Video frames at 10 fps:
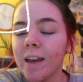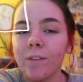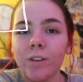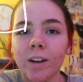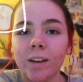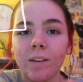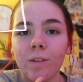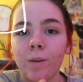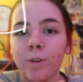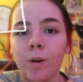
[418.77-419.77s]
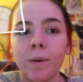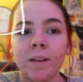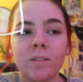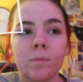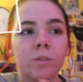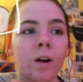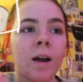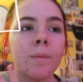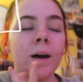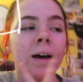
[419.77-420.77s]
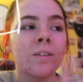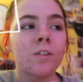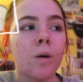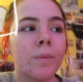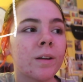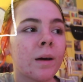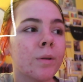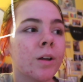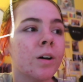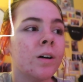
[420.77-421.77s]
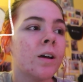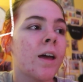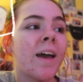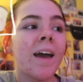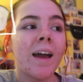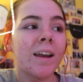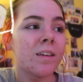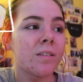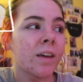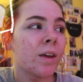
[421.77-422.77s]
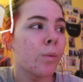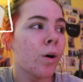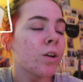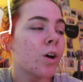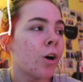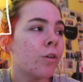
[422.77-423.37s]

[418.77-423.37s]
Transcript: If you did, give it a thumbs up and subscribe and comment down below anything you want.